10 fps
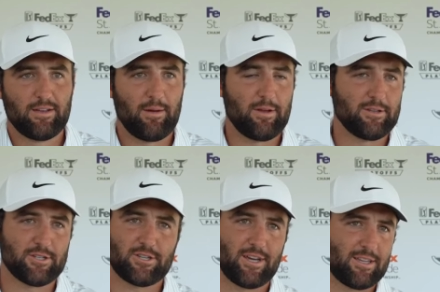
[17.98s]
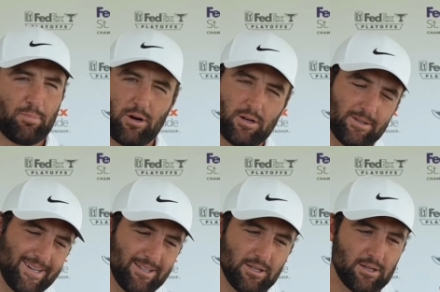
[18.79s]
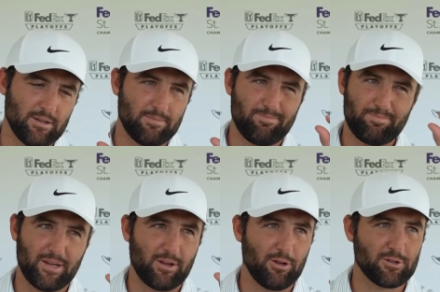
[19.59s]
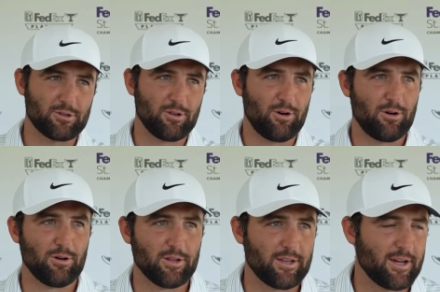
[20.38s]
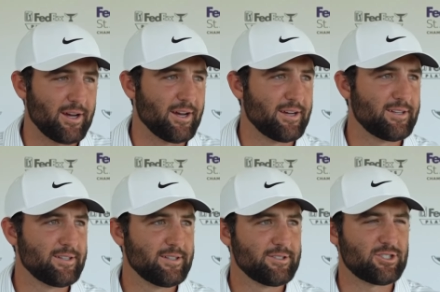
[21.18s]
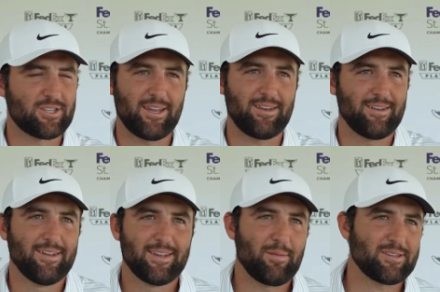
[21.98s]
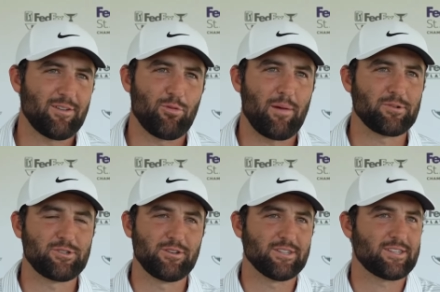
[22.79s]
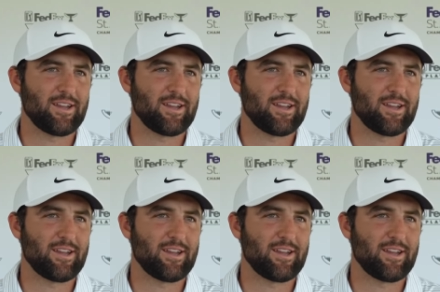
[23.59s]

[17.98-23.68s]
I mean, just get the ball like a little bit closer to the hole and uh, sit, give myself more opportunities.